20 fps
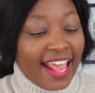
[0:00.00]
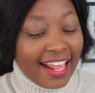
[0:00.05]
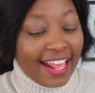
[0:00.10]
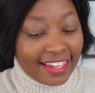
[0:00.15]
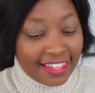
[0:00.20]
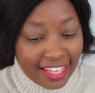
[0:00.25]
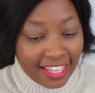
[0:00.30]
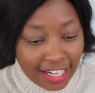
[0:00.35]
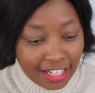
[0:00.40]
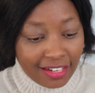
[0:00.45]

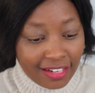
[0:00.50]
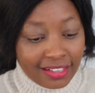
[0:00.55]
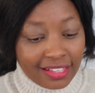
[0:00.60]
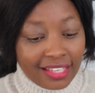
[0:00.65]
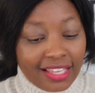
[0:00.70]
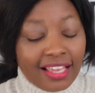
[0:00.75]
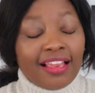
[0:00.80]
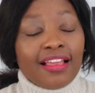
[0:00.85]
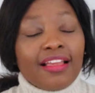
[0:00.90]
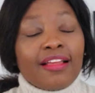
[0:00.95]
And then you
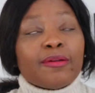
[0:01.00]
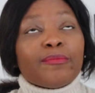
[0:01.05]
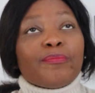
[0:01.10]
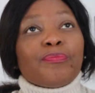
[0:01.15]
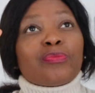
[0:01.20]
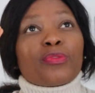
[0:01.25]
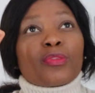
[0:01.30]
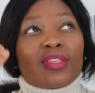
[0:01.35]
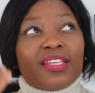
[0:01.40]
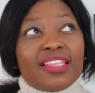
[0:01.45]
think,
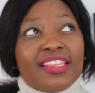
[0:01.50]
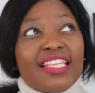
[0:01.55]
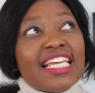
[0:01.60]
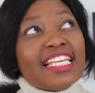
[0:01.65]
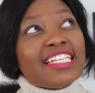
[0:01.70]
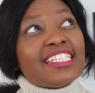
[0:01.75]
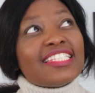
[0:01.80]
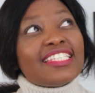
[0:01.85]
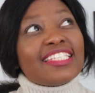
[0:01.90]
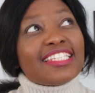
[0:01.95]

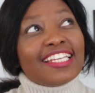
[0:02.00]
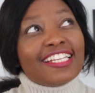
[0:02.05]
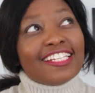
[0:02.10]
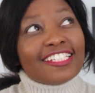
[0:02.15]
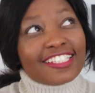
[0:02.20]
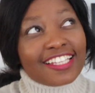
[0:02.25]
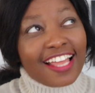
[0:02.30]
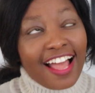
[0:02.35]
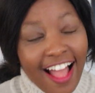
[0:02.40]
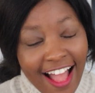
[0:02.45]
this
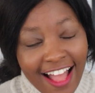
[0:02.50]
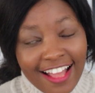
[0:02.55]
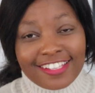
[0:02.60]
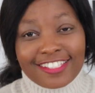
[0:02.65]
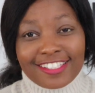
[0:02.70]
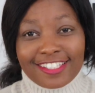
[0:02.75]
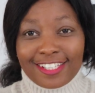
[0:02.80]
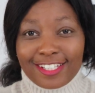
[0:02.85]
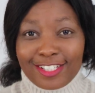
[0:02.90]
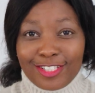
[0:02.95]
is the
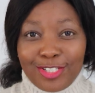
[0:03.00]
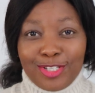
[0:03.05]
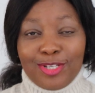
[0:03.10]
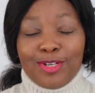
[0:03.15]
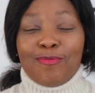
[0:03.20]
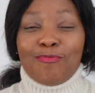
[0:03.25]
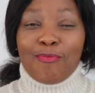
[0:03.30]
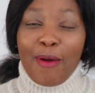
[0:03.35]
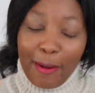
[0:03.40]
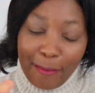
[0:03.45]
answer
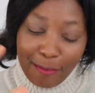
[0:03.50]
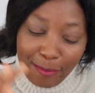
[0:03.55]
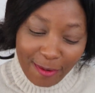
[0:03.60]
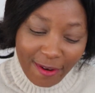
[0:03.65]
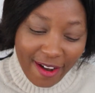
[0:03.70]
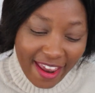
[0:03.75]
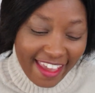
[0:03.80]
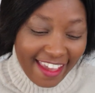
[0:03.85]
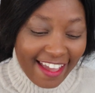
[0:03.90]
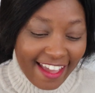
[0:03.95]
to my
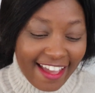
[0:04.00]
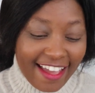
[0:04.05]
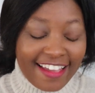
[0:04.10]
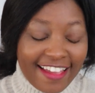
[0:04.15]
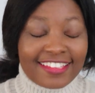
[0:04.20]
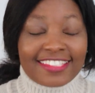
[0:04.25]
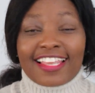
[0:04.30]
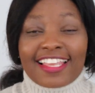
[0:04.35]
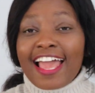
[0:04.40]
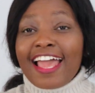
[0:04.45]

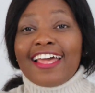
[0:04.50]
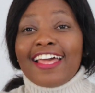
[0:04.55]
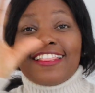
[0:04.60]
prayers.